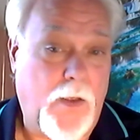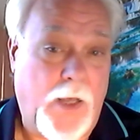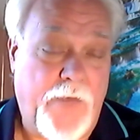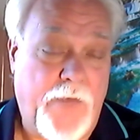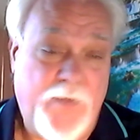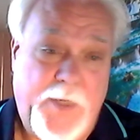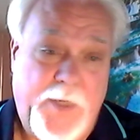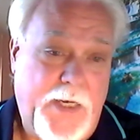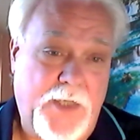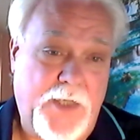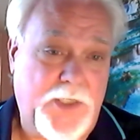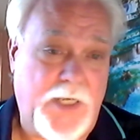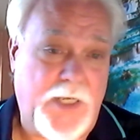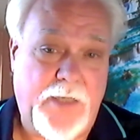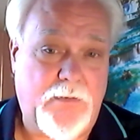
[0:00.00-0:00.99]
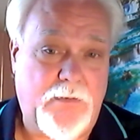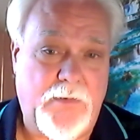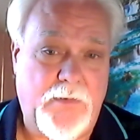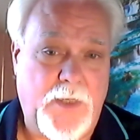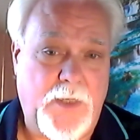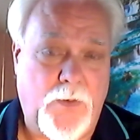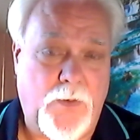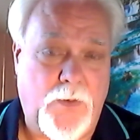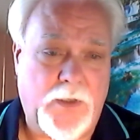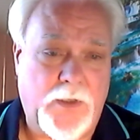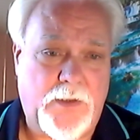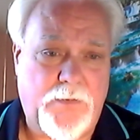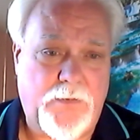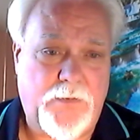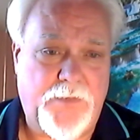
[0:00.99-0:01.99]
Everybody else said it
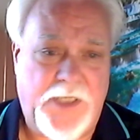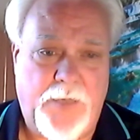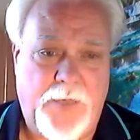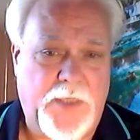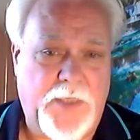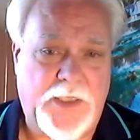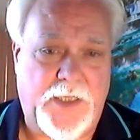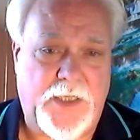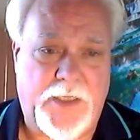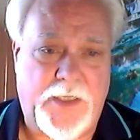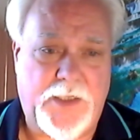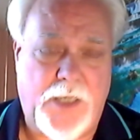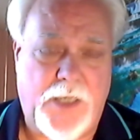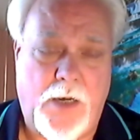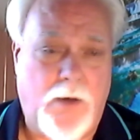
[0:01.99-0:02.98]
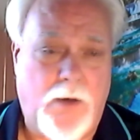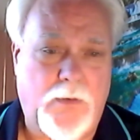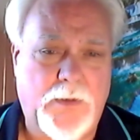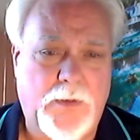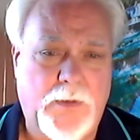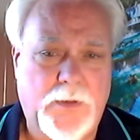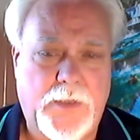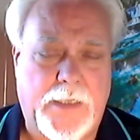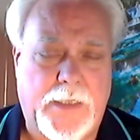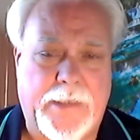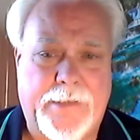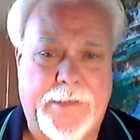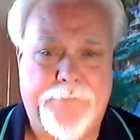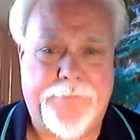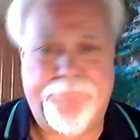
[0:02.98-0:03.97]
worked seamlessly. So
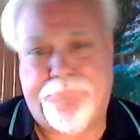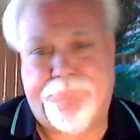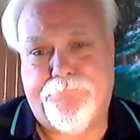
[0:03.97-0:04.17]
um,